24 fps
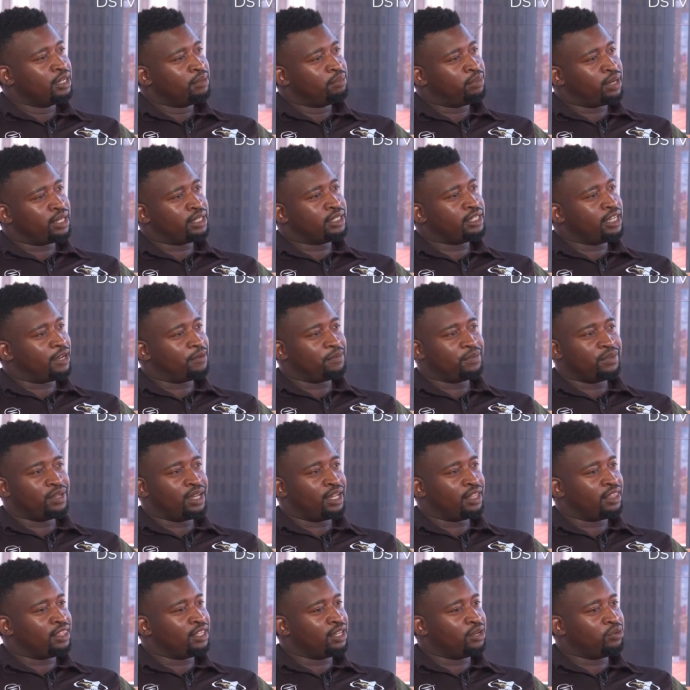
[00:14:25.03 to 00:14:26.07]
But yeah,
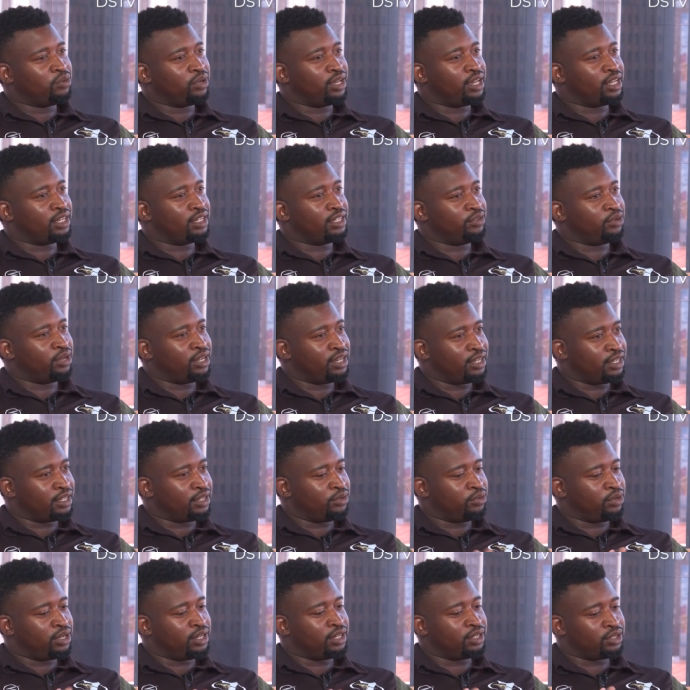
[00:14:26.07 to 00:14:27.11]
I think we had, we had,
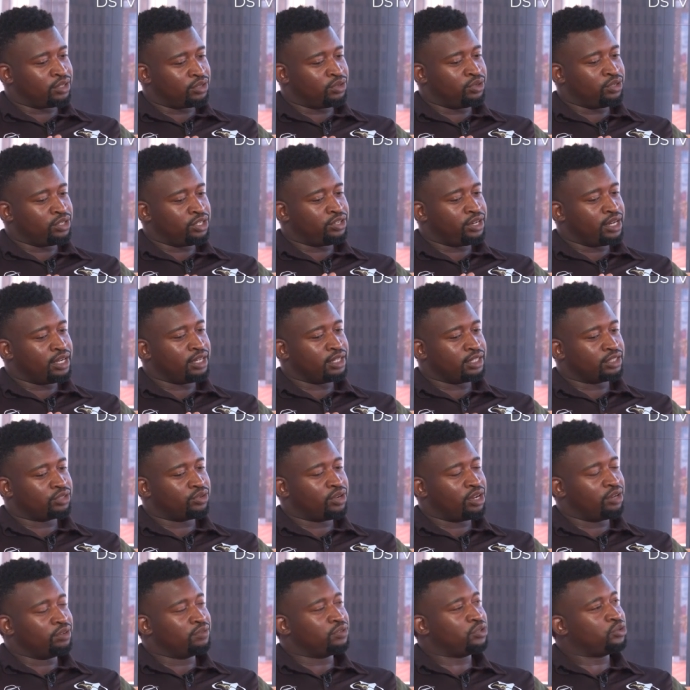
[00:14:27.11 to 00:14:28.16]
a, we, had a, good training
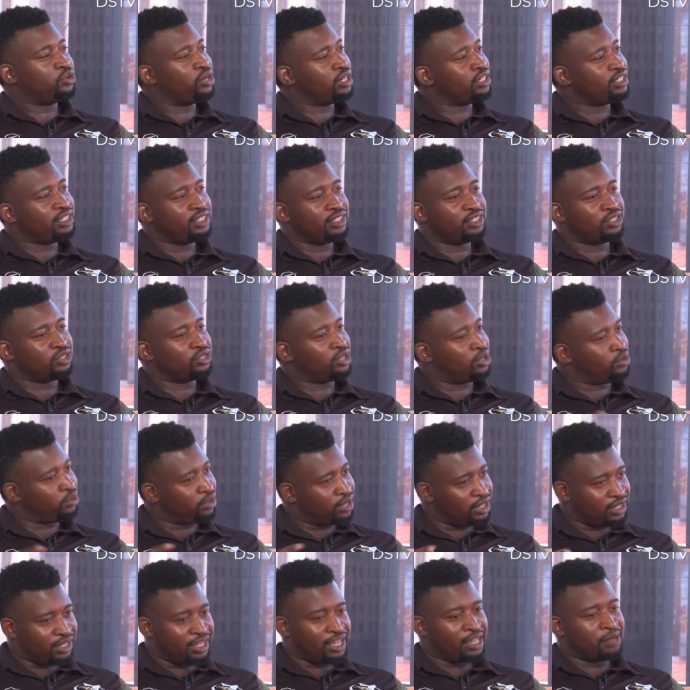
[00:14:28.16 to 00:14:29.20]
squad of 20, so we
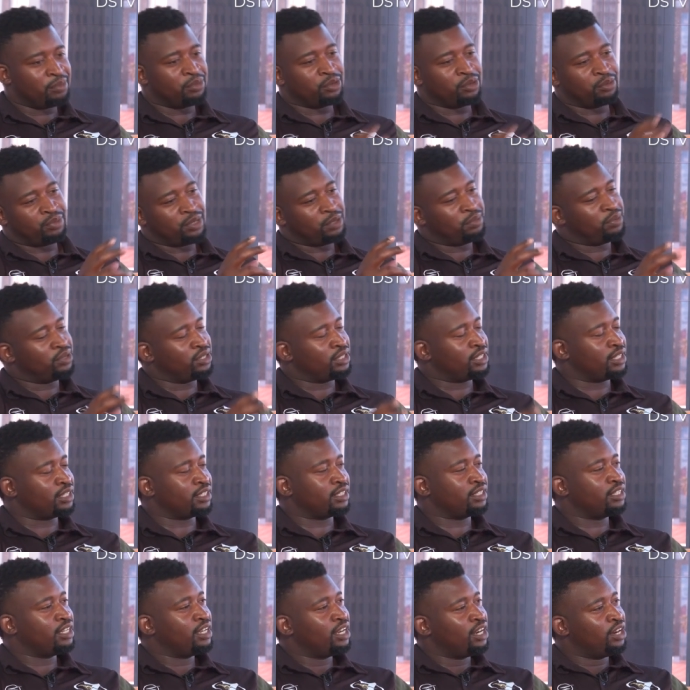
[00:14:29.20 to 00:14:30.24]
had able people
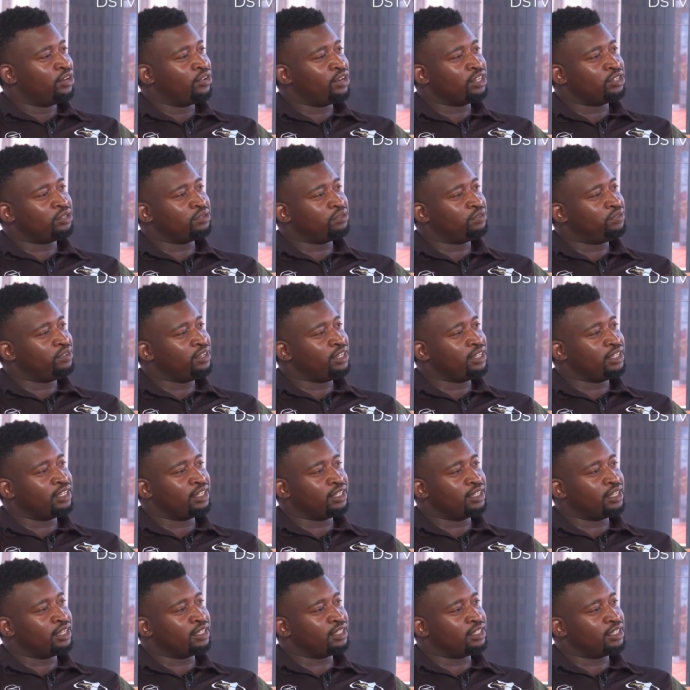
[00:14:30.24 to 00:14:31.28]
just ready to fill in
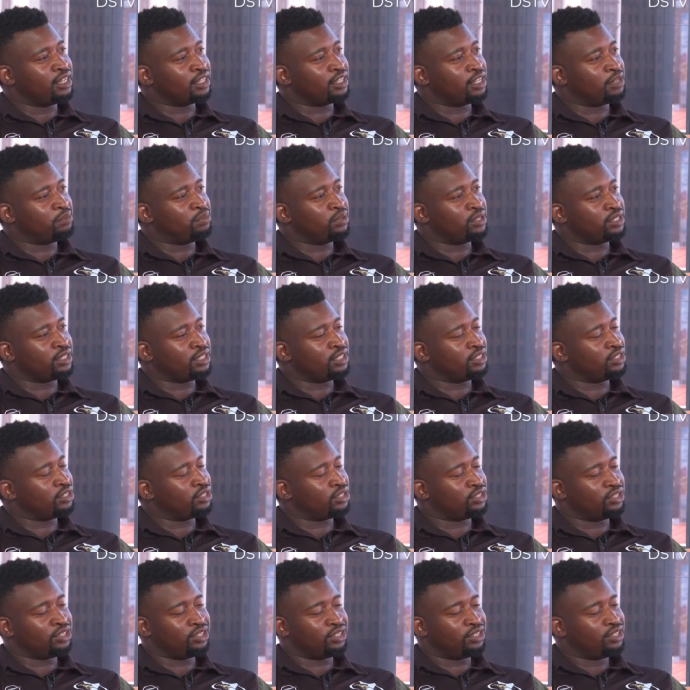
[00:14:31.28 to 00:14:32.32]
and, and take that position.
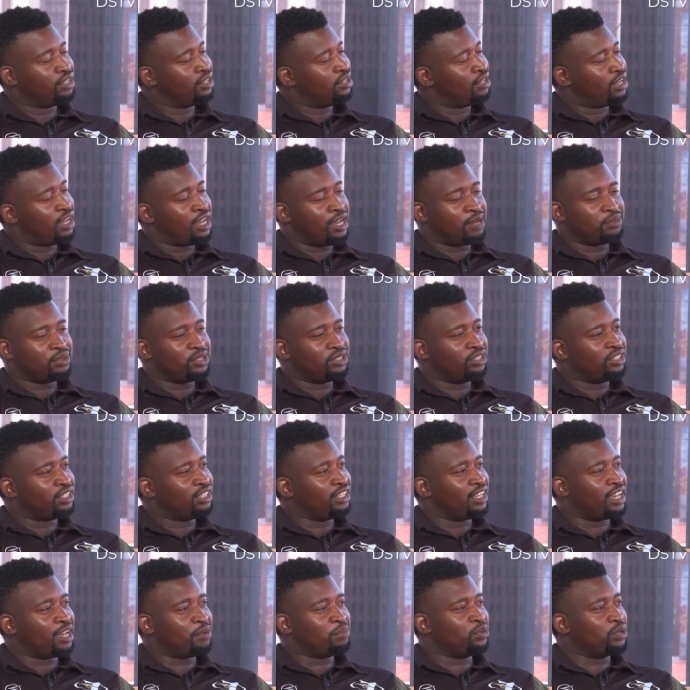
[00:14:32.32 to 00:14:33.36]
So
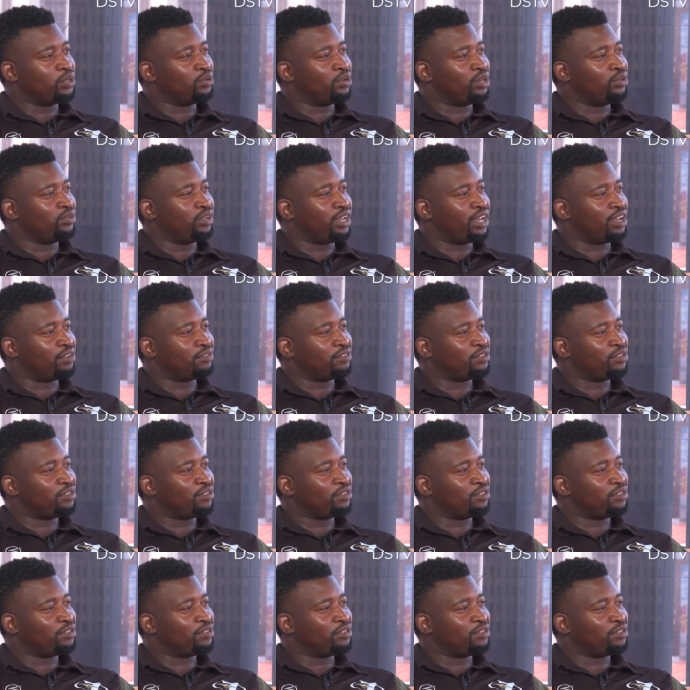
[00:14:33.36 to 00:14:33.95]
absolutely happy with what we have.